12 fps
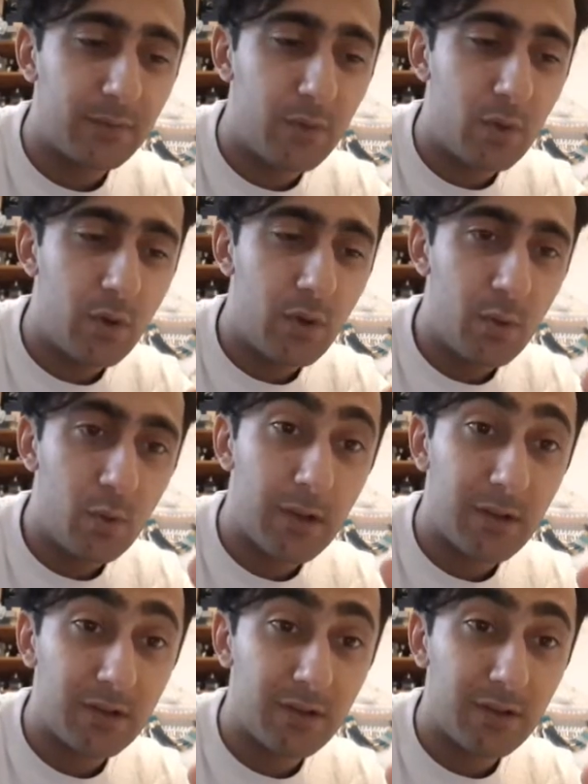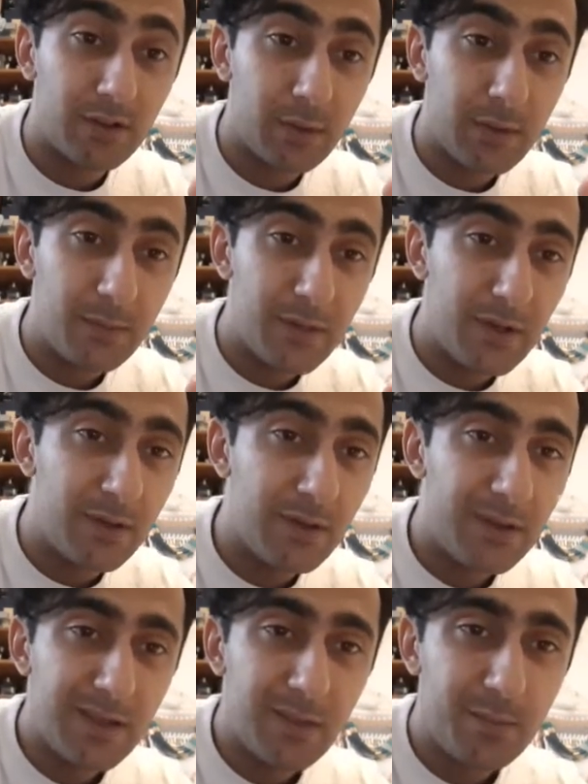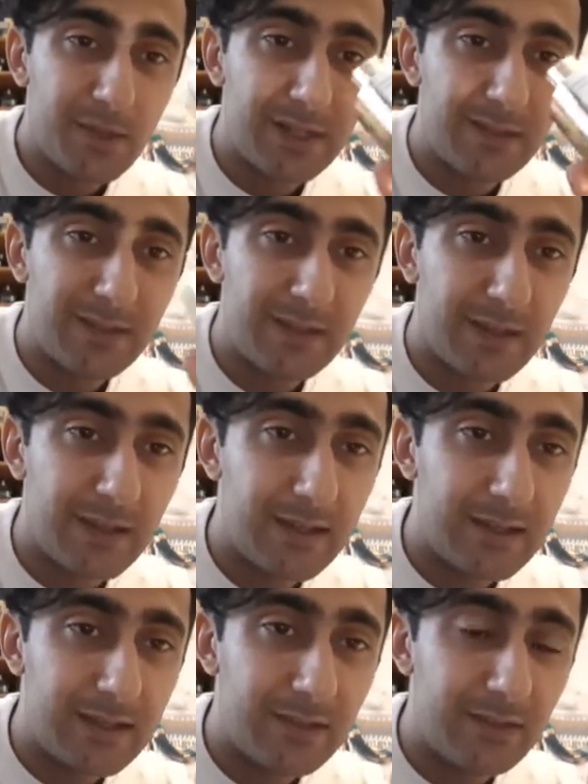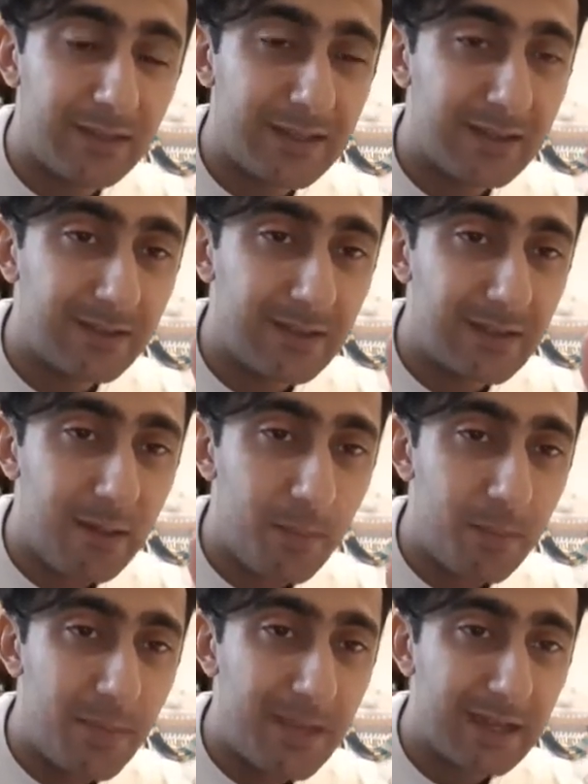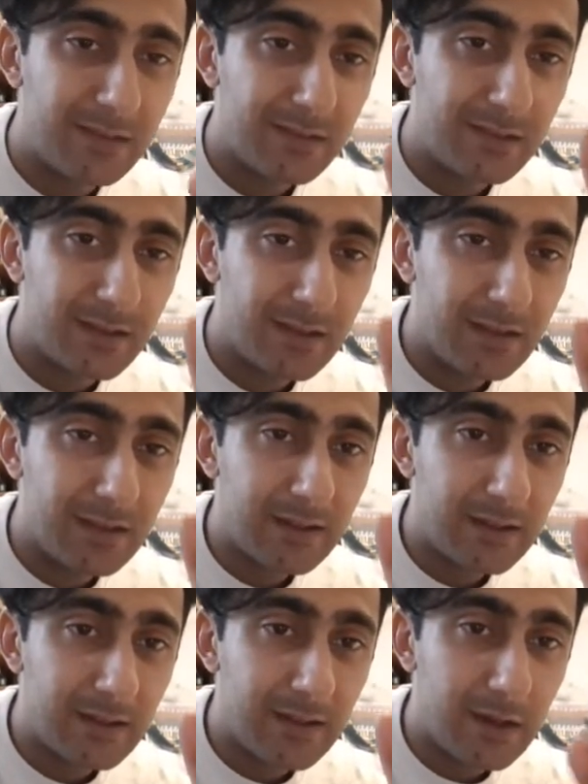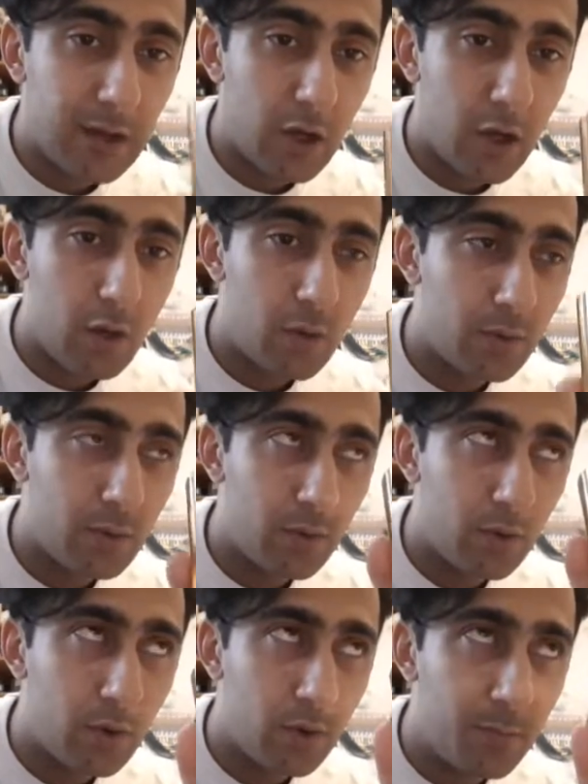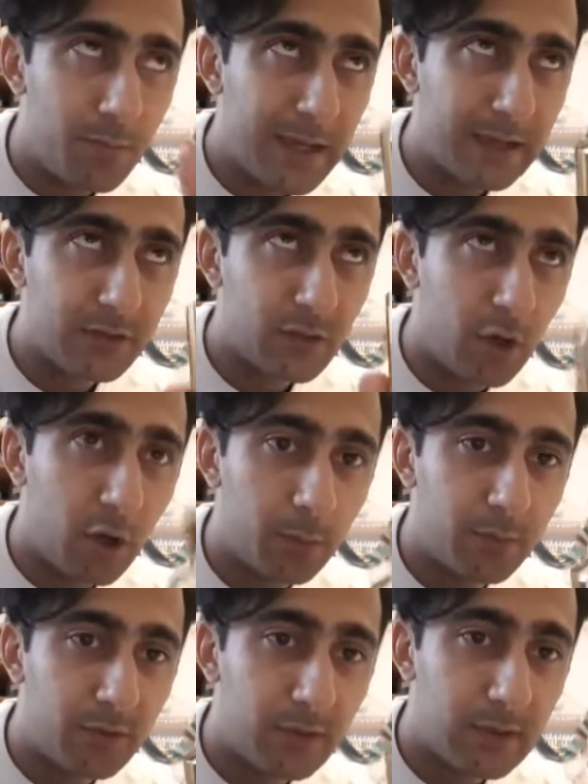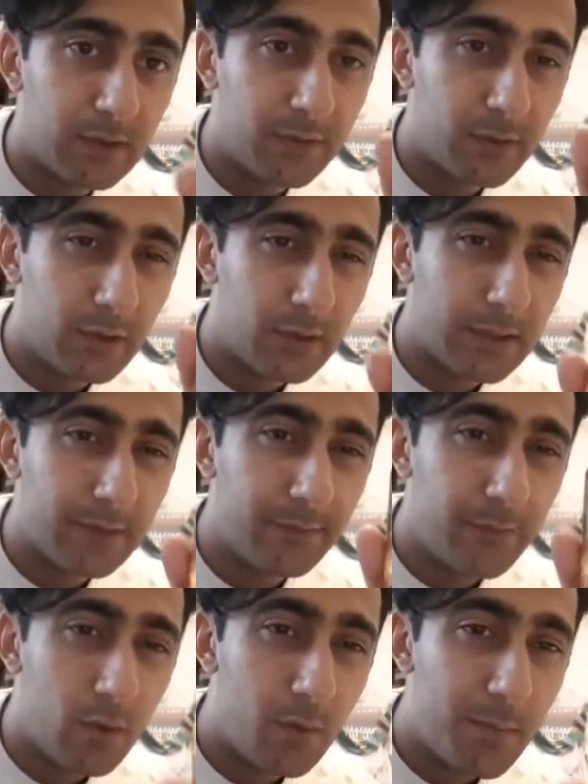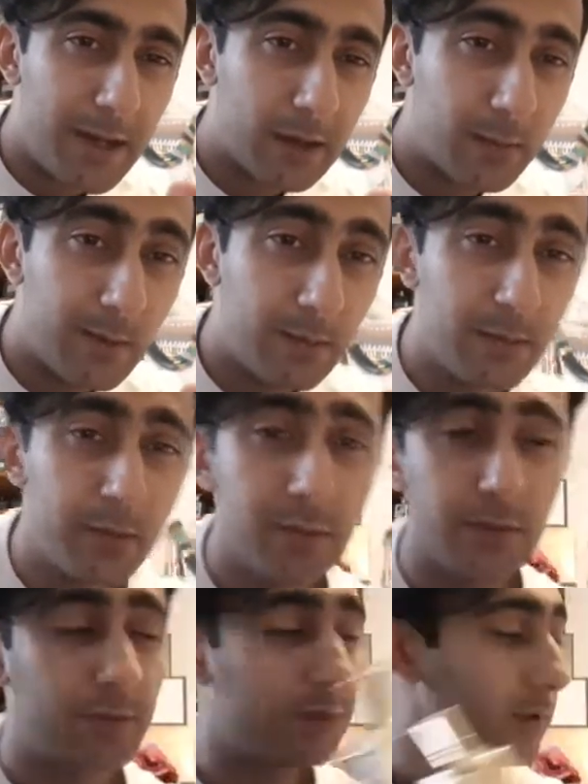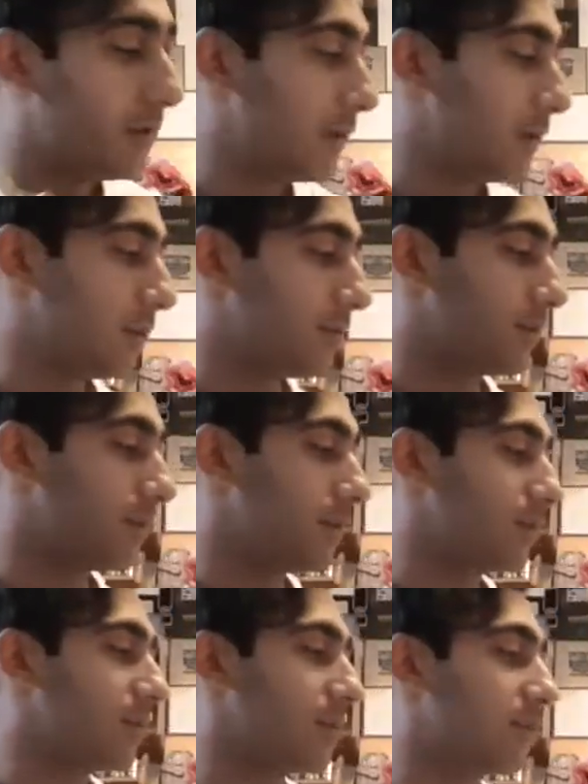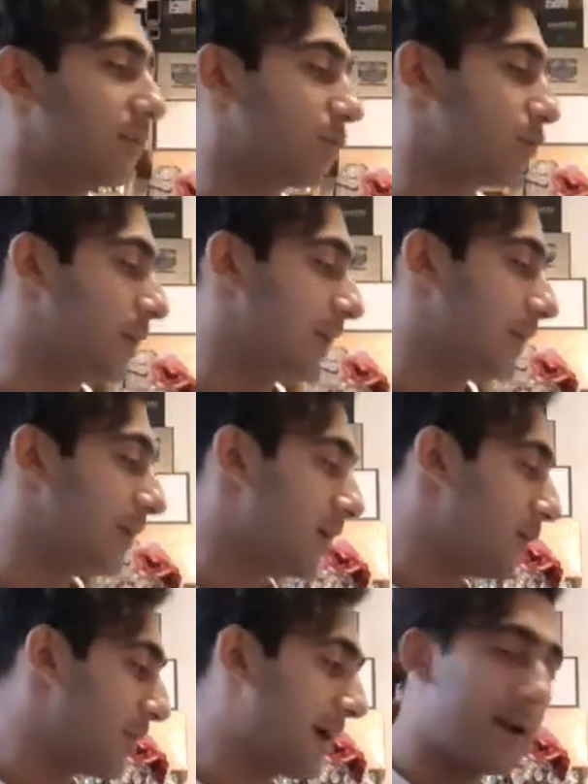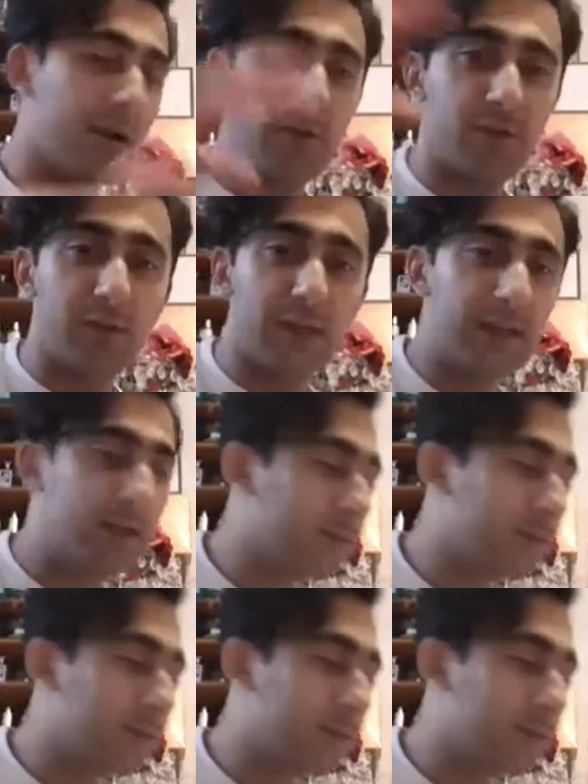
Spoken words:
for 120ml, but this is the best clone or best option if you're looking for Baccarat Rouge. So those are the sweet, powdery,